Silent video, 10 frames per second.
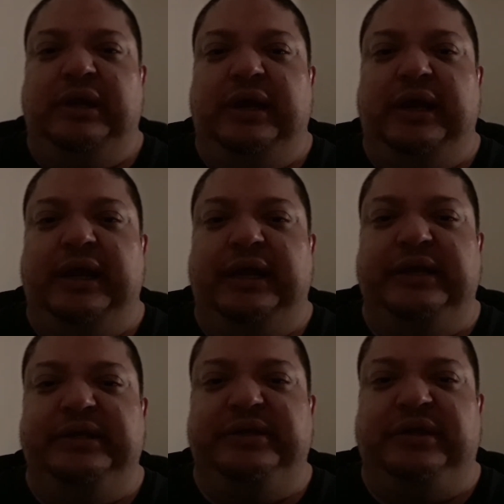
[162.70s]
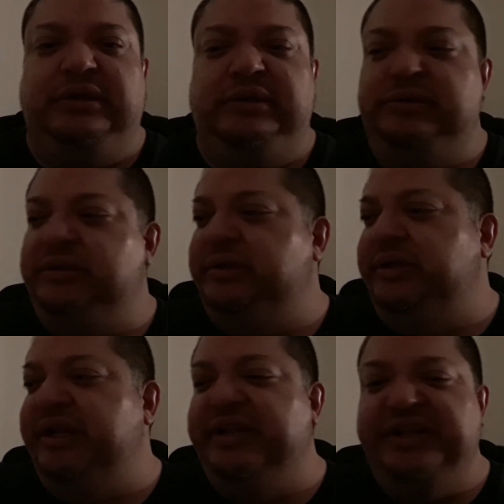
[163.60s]
And
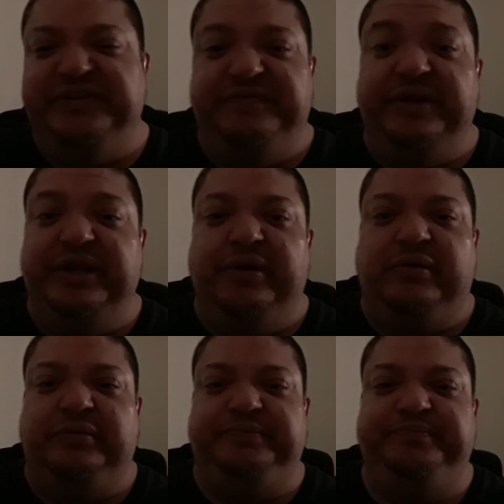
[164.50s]
in this video,